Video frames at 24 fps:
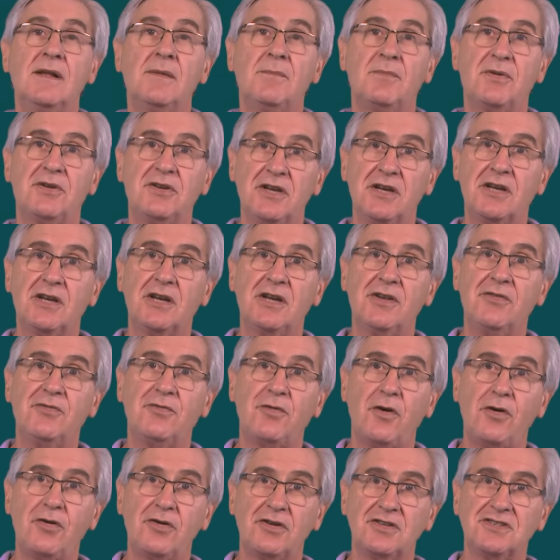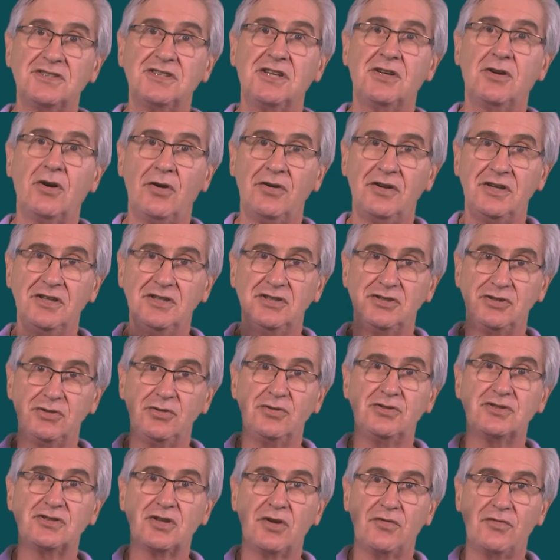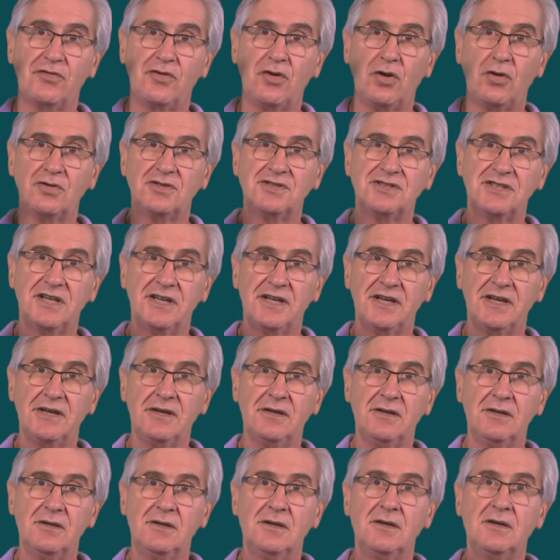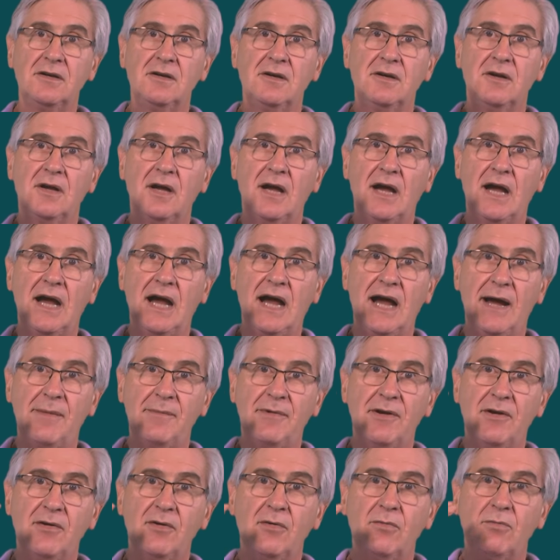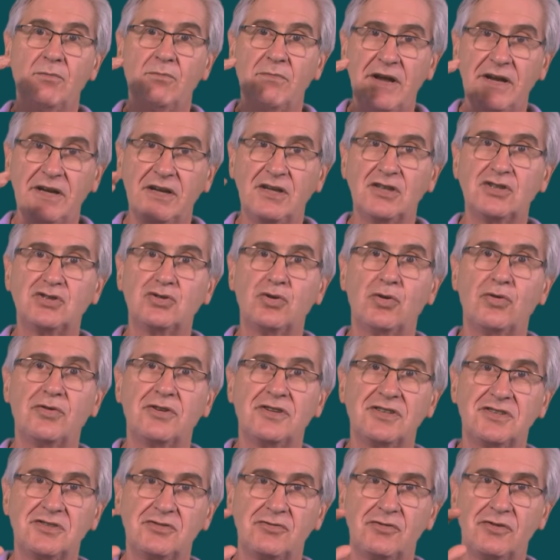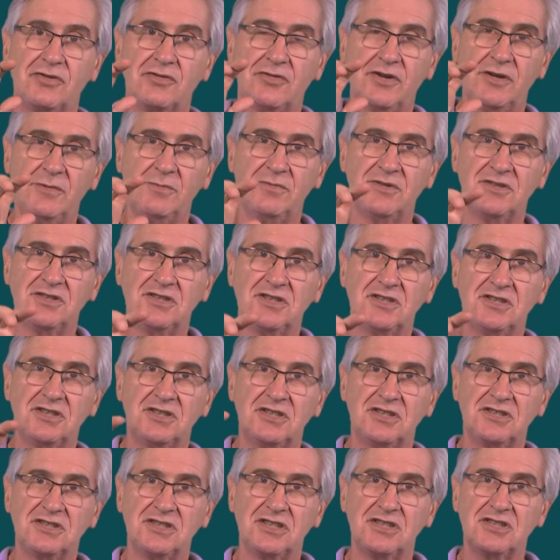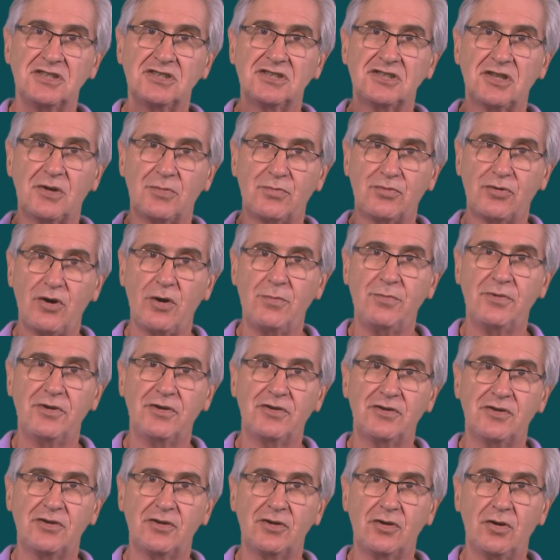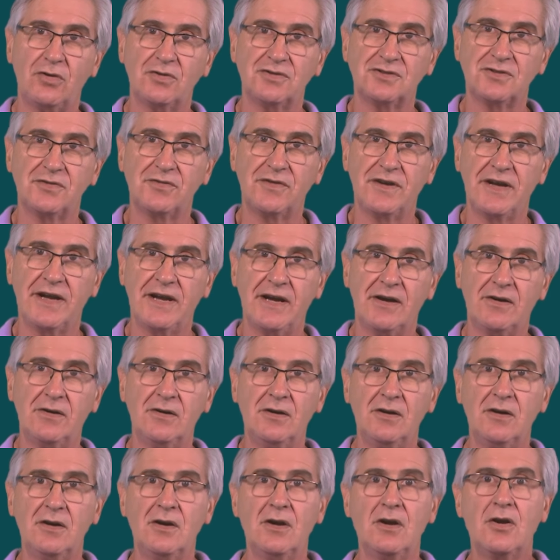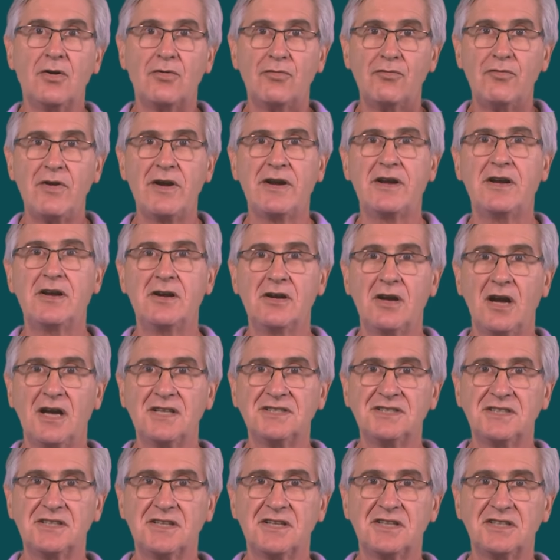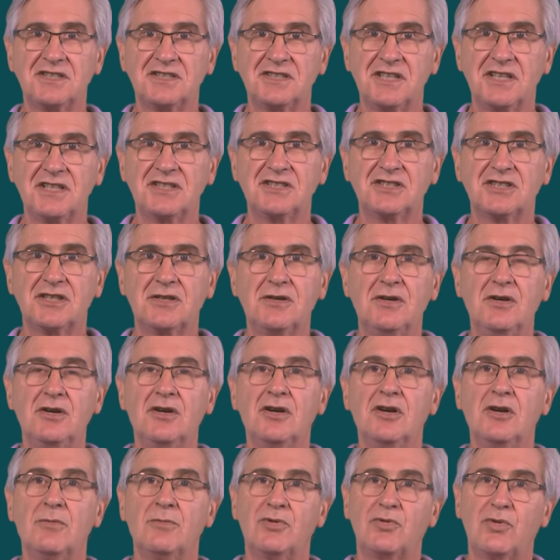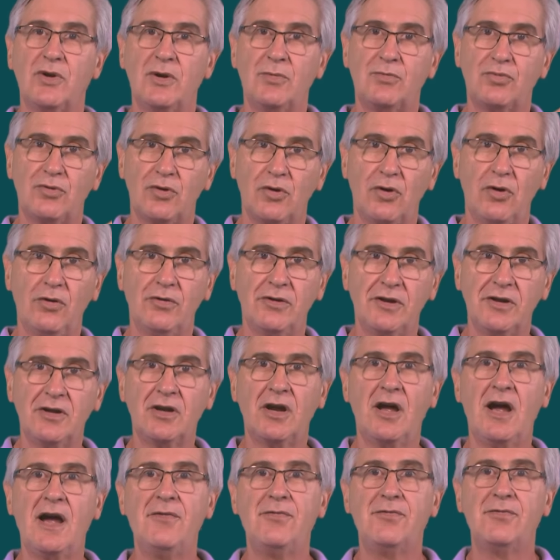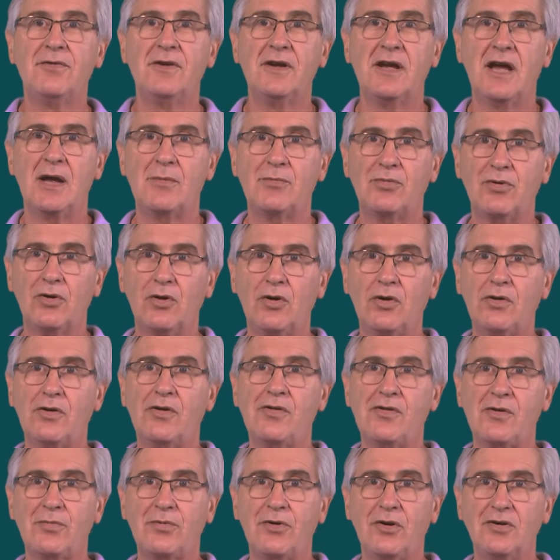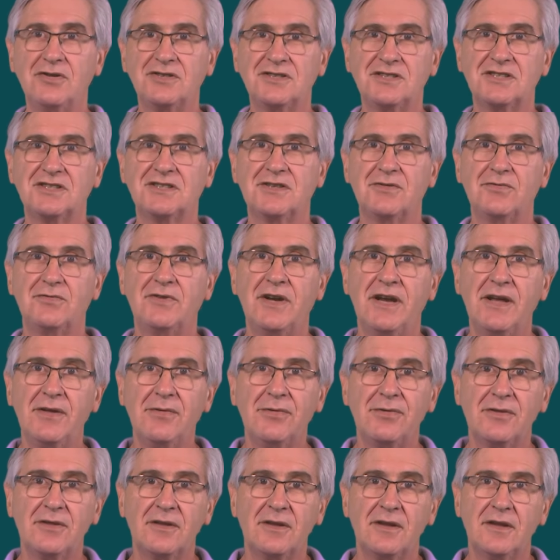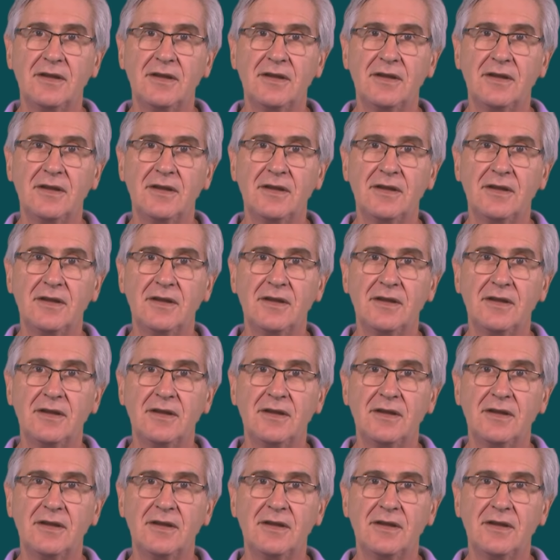particularly focusing on issues of goal setting, making sure treatment decisions are appropriate to the goals of care, recognizing the distinction between prolonging life and prolonging the process of death.